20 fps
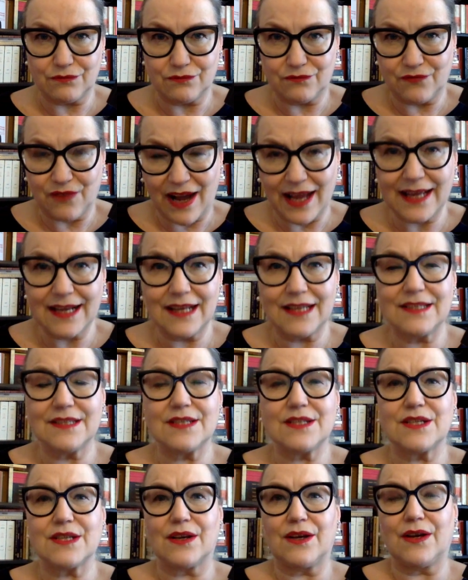
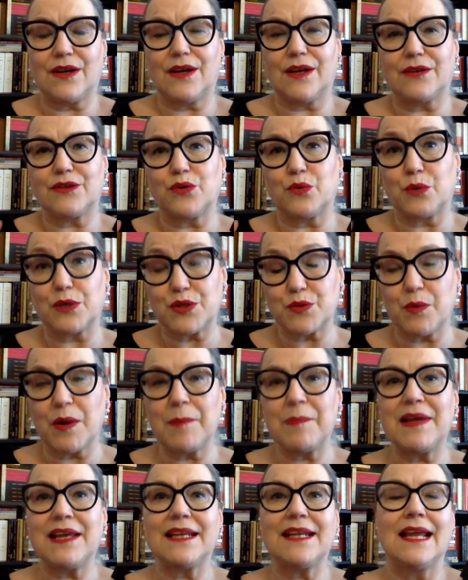violence uh, towards
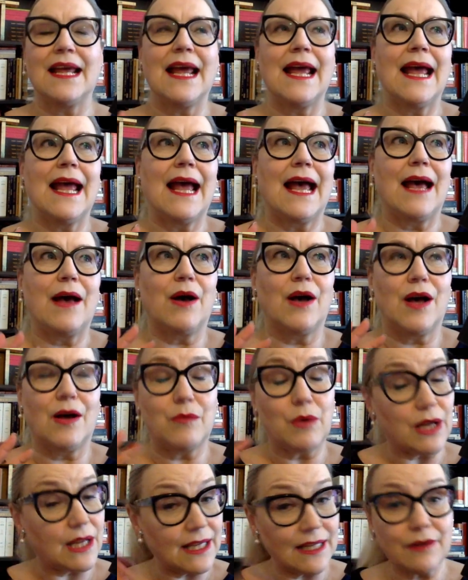women uh,
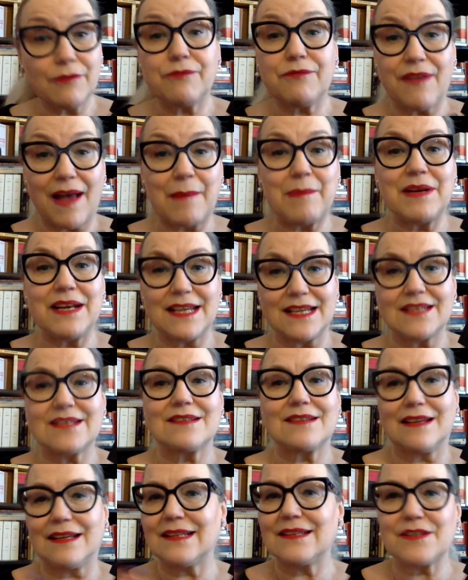in a
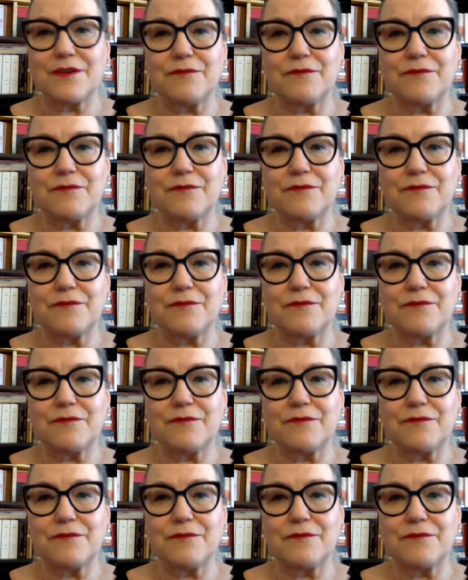feminist. It's a